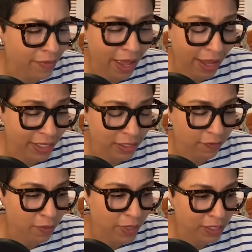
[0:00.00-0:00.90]
I guess, a
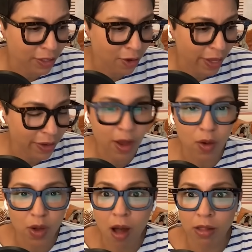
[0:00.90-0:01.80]
few months ago about
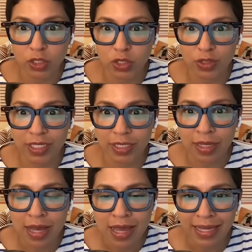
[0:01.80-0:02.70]
how college students
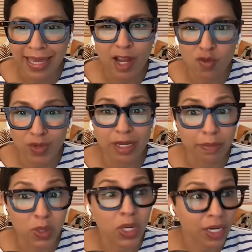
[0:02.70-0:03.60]
can't read a
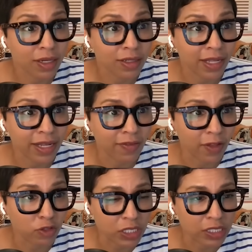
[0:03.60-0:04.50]
book. Like,
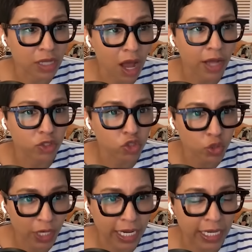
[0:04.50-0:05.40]
they're just not
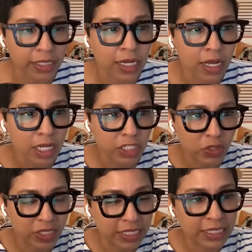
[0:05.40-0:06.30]
trained to
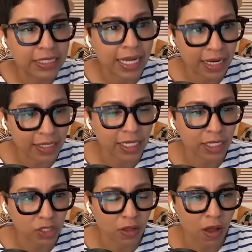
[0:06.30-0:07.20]
sustain
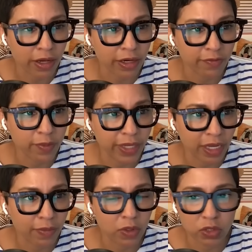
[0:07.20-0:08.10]
attention long enough to be
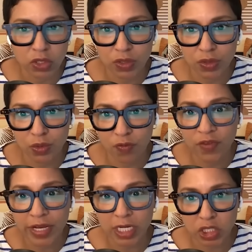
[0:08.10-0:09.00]
able to
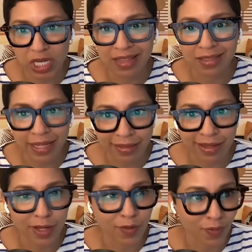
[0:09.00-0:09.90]
finish a
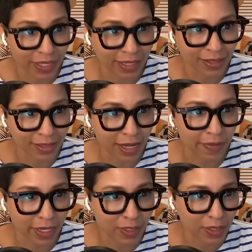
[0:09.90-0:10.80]
lengthy reading
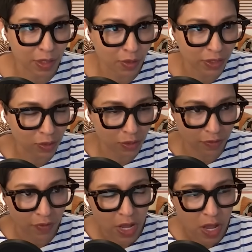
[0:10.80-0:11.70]
assignment. And so it's sort of